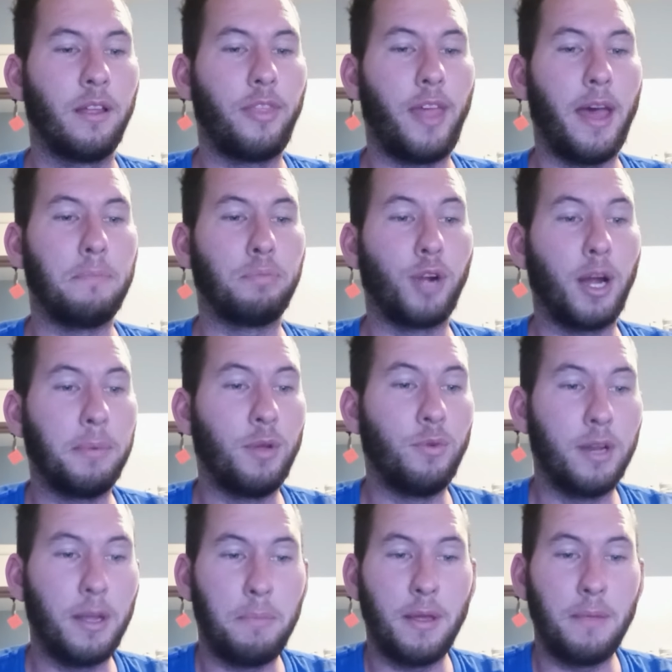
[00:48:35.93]
that probably
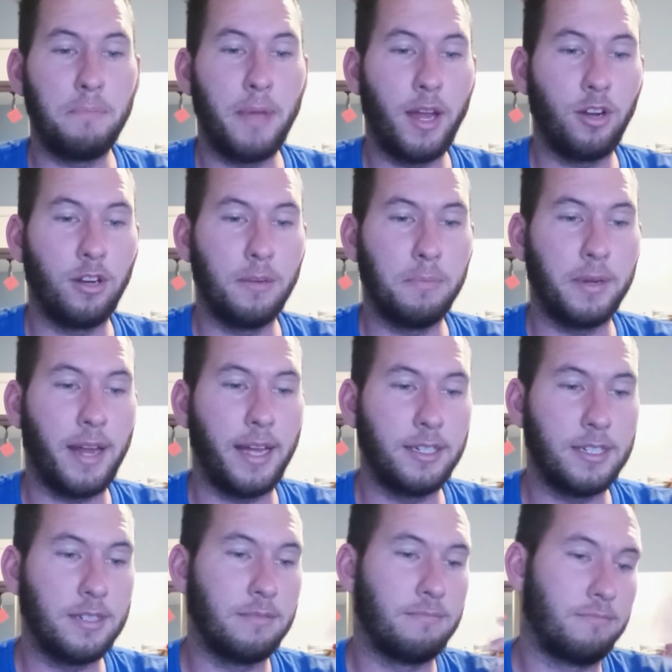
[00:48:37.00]
would have been better, but I
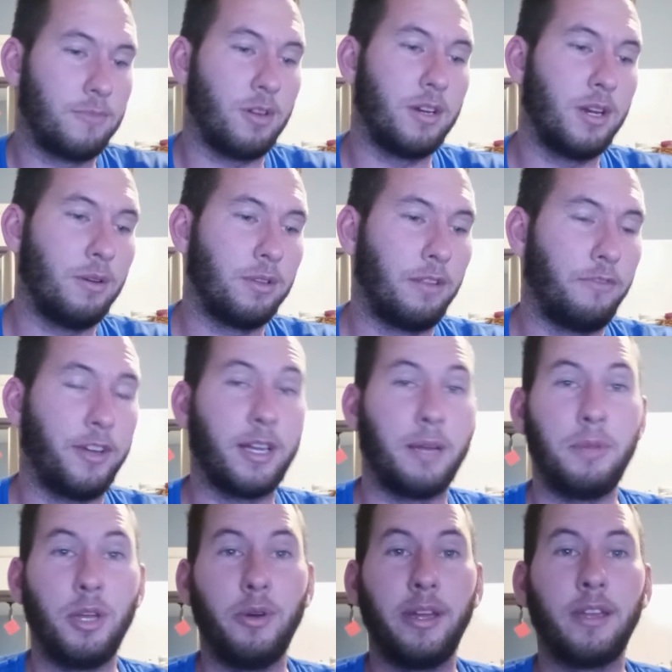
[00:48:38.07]
just don't know what the fuck
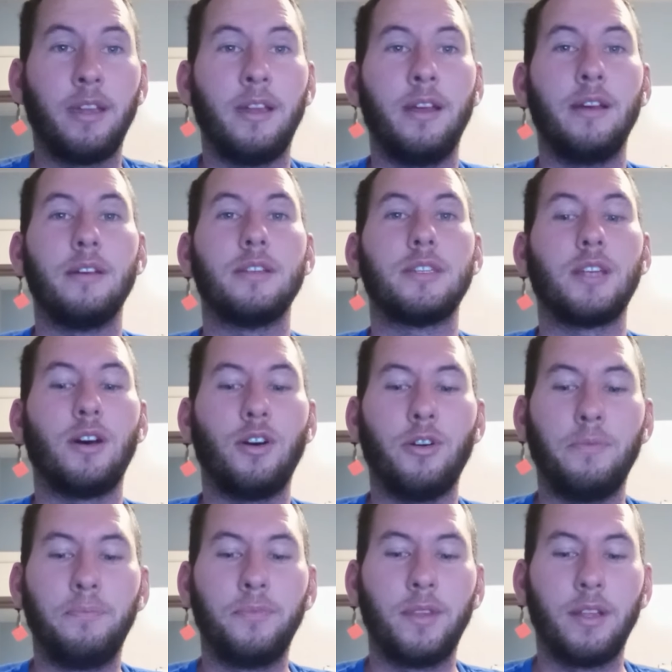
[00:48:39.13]
I'm doing.
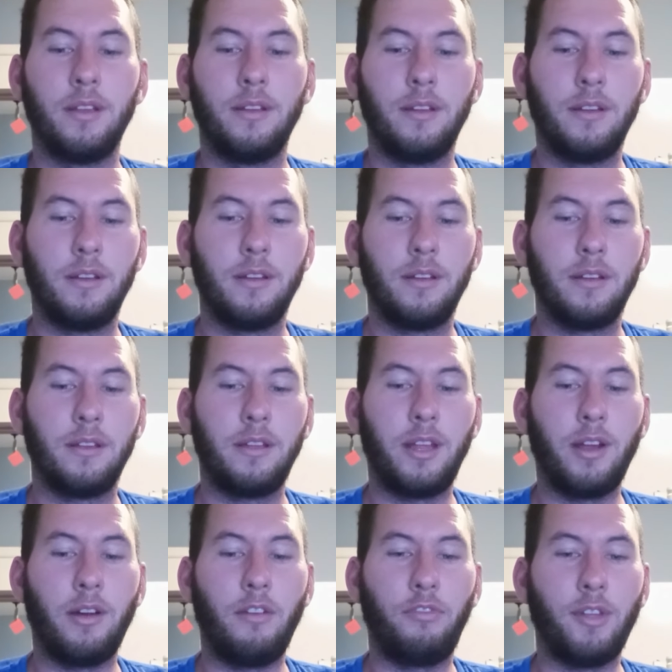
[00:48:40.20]
So,
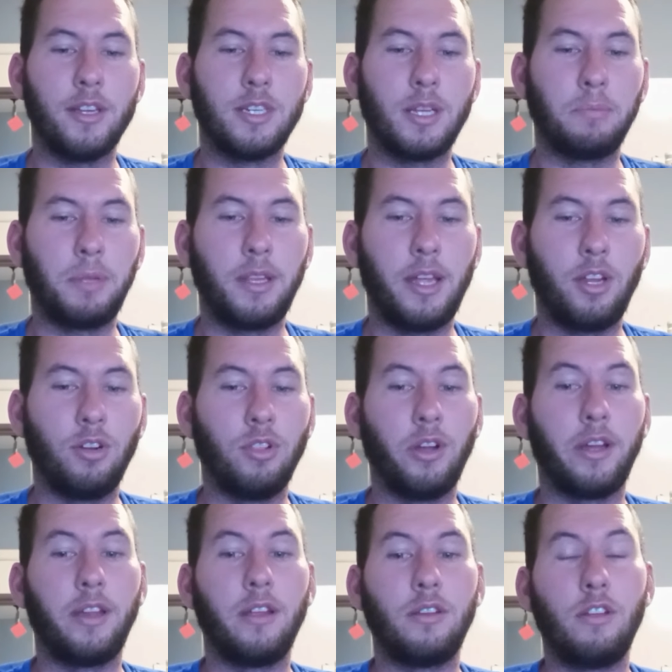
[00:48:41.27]
you know, if that's something that you're
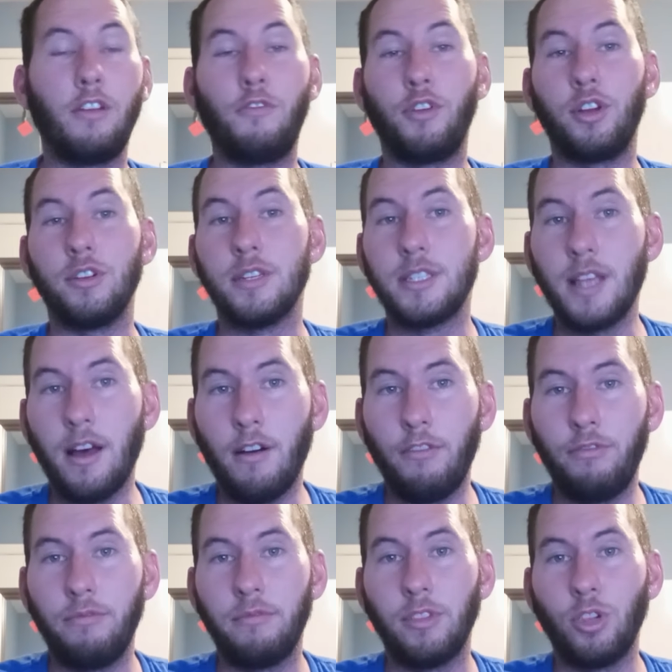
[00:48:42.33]
looking to do for
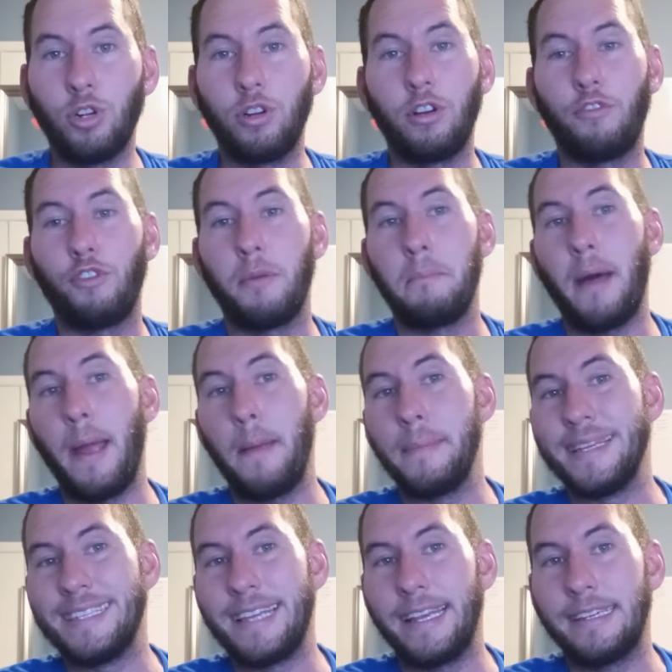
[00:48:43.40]
yourself, learn from my
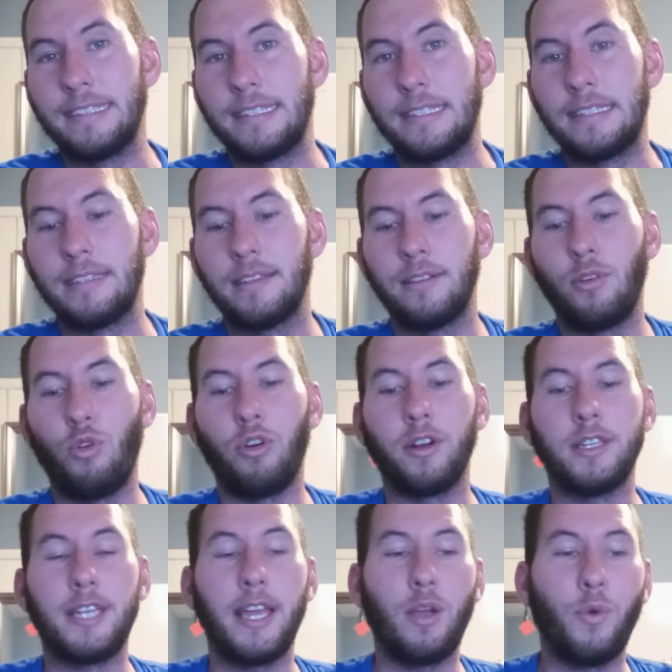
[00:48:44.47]
mistakes or
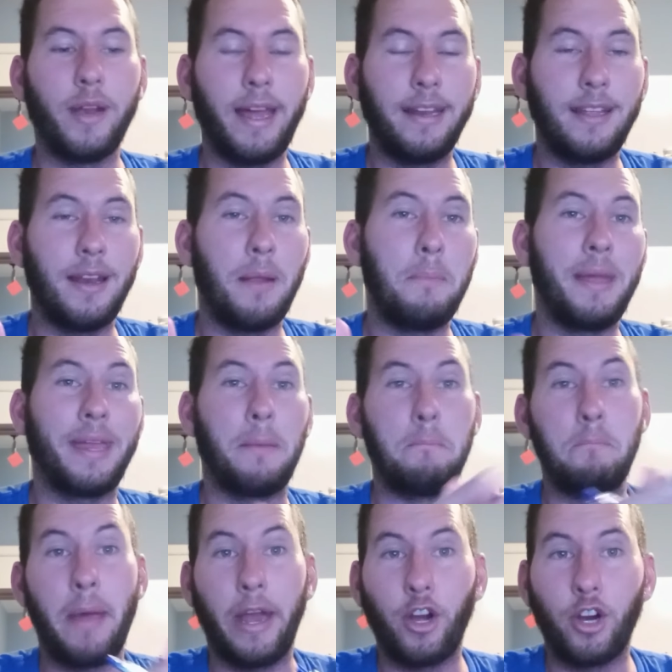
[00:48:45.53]
take what I did and make
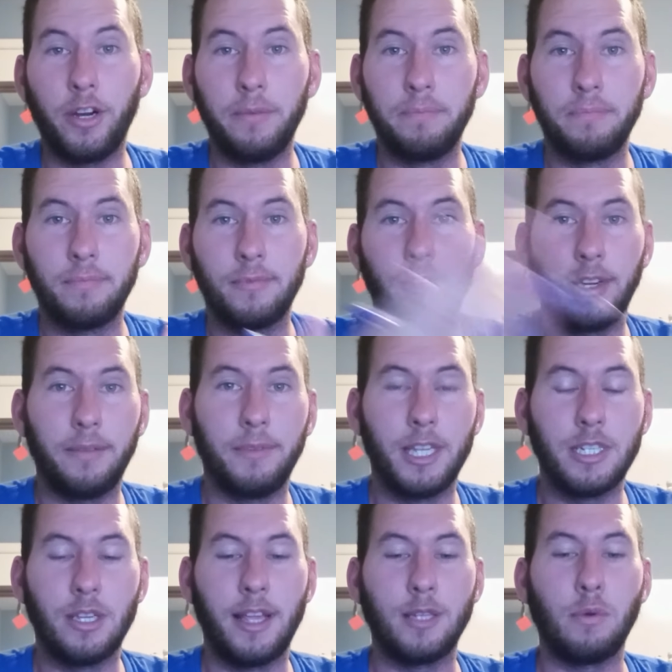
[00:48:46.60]
it better. Right?
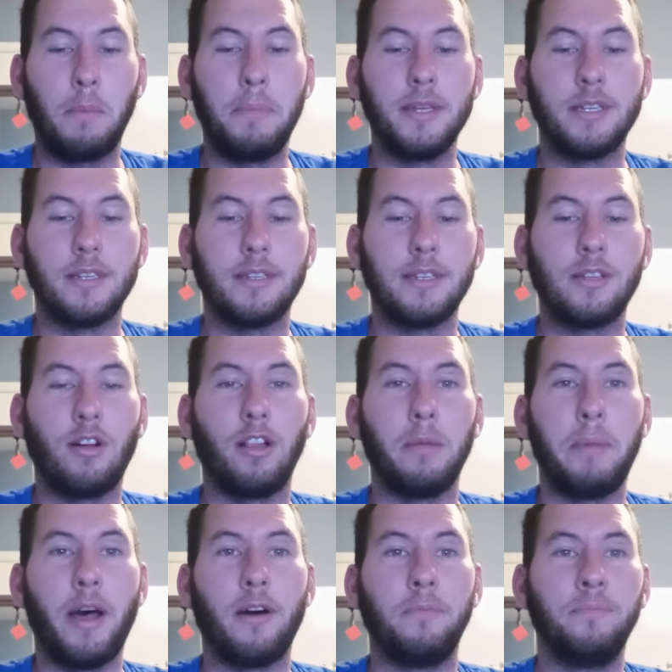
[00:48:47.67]
So that's what business is all
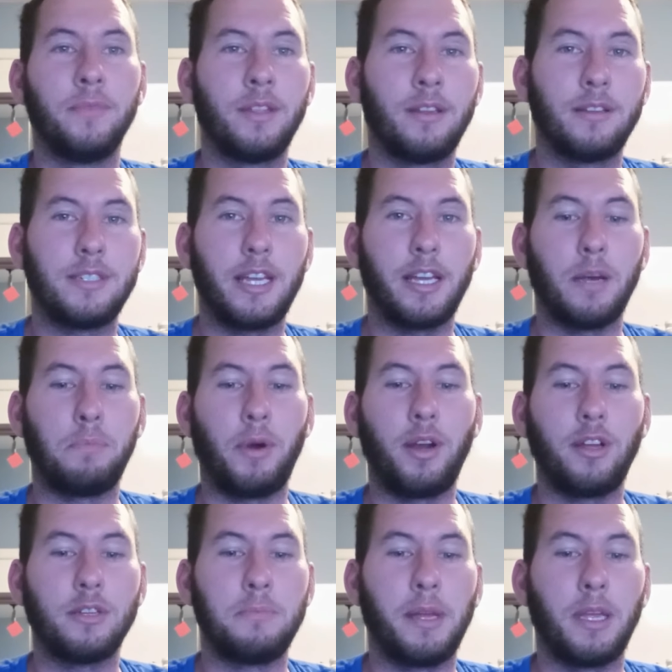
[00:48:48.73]
about. Take a
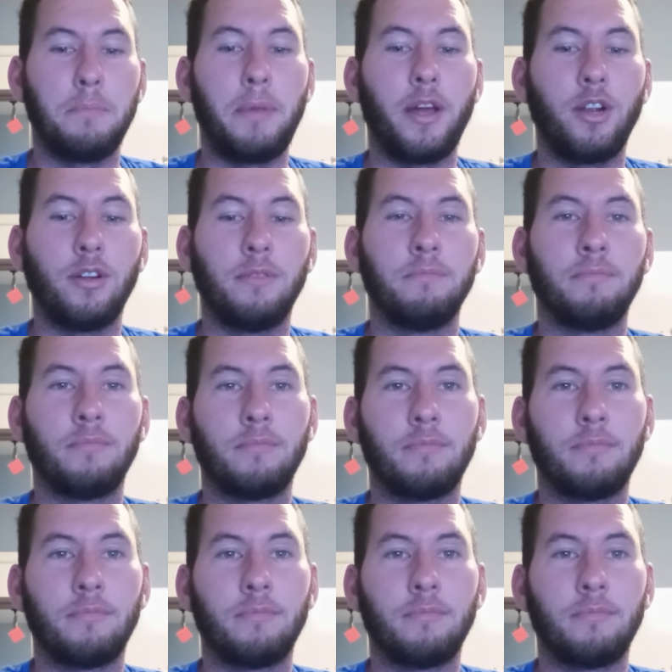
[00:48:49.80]
product, make it better,